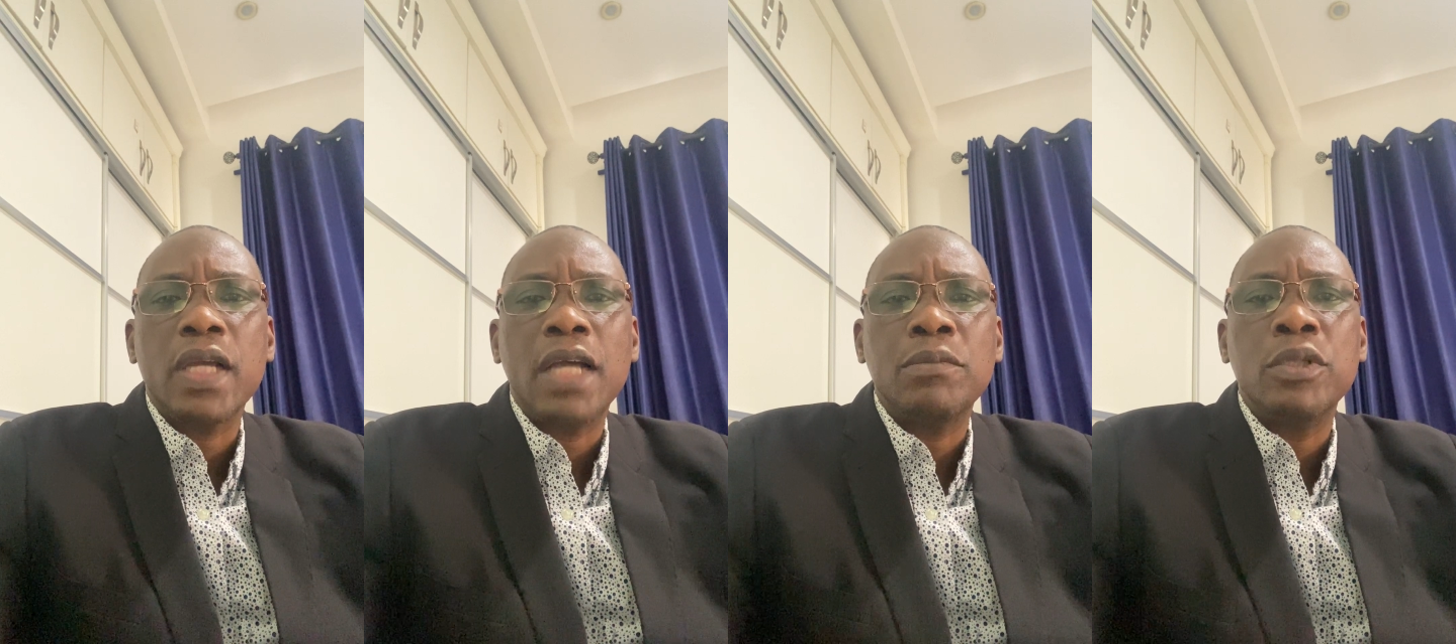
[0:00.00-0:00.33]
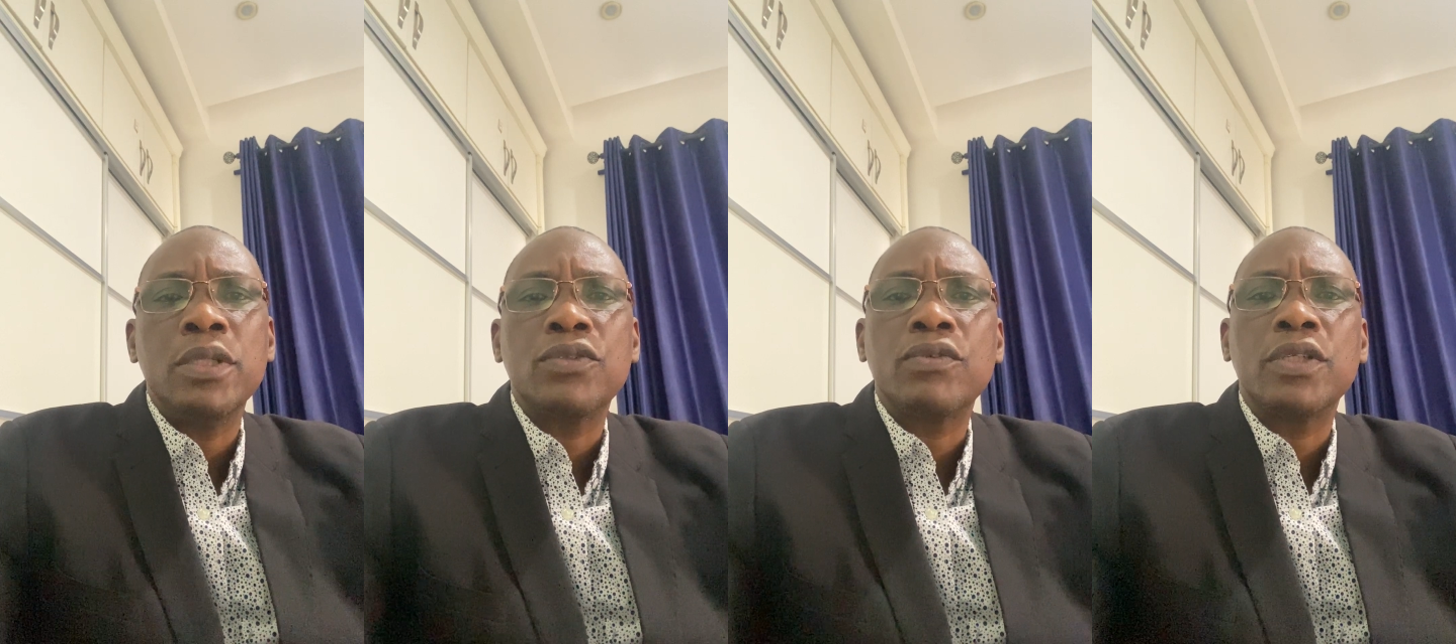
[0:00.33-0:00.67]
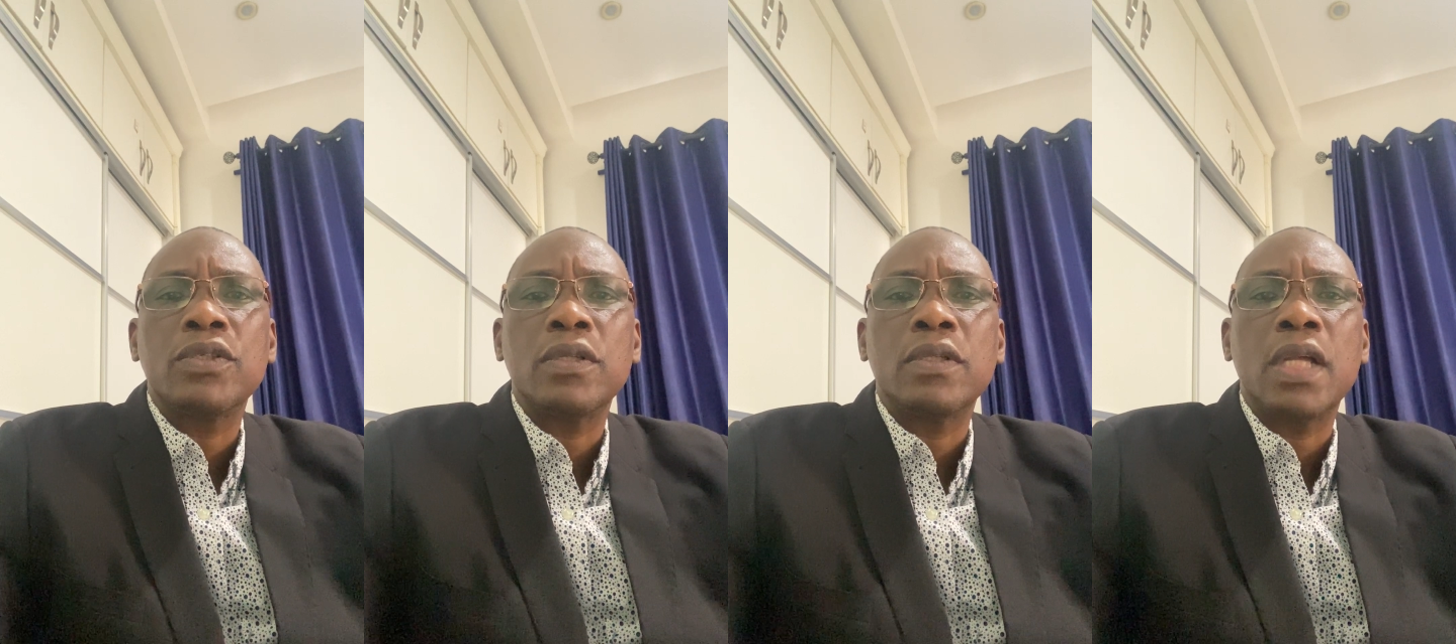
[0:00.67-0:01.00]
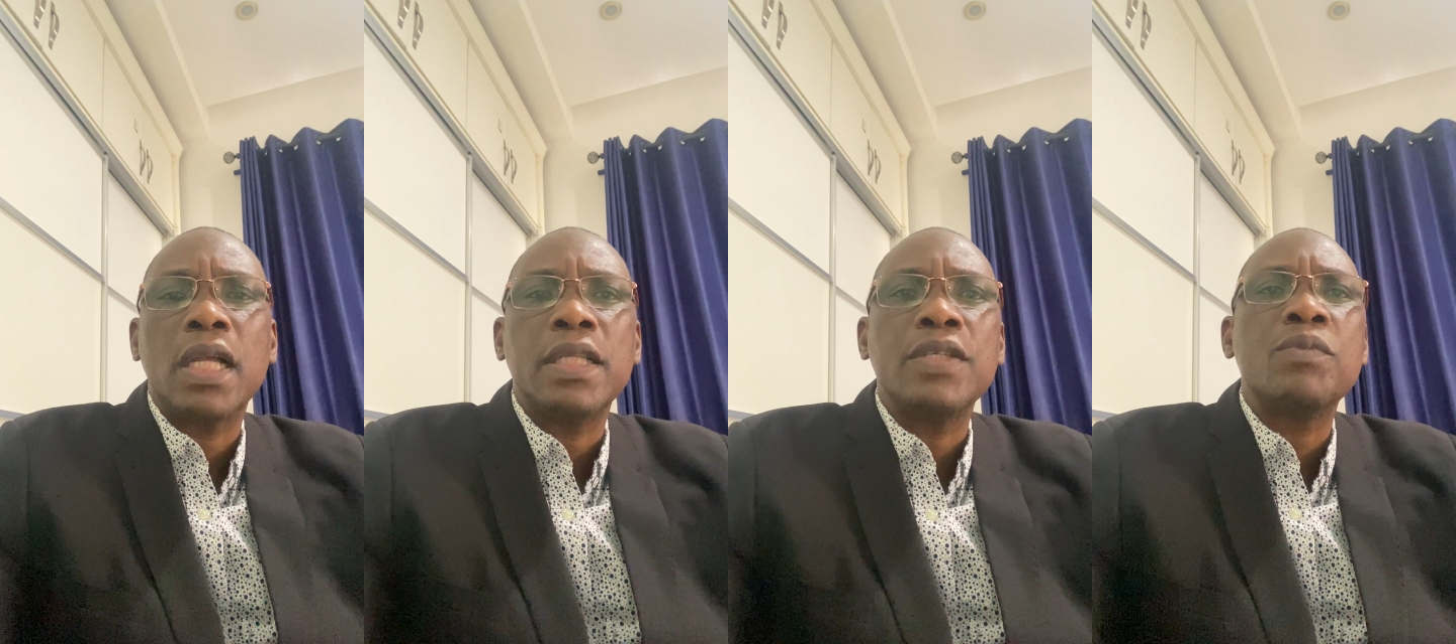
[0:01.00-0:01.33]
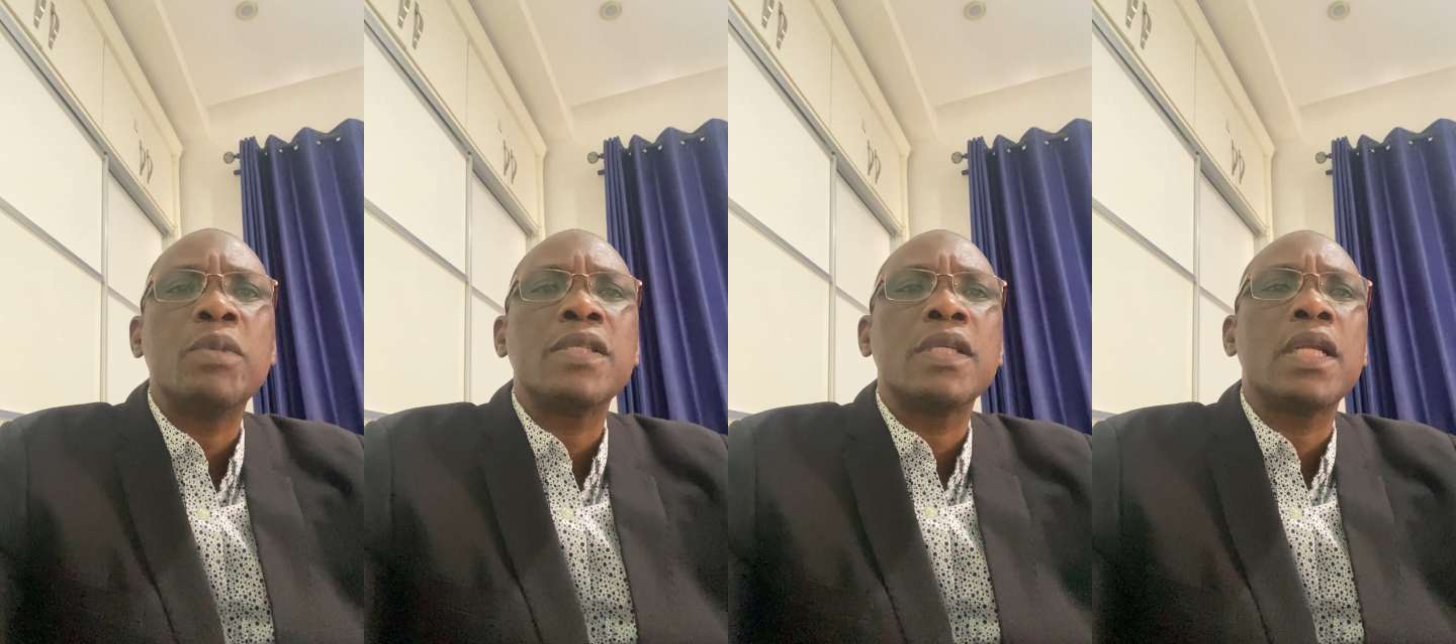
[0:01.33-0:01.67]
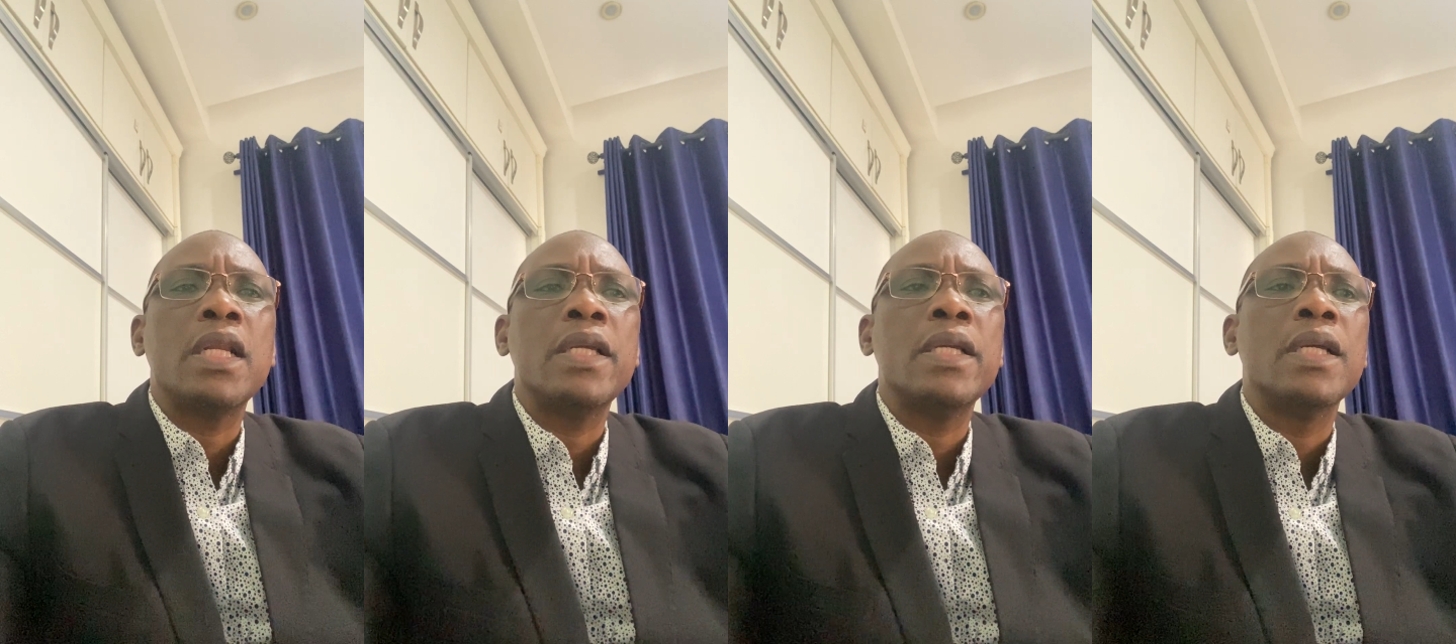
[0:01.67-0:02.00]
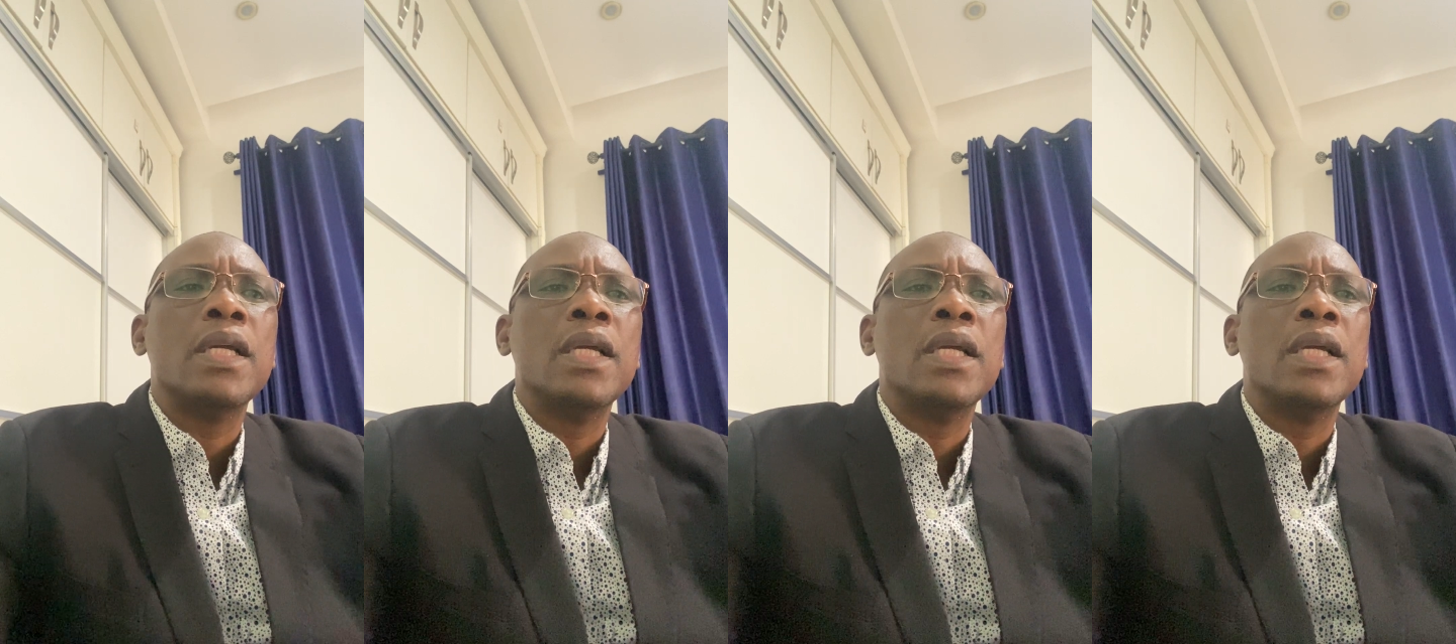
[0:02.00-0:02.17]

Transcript: administration. And this basically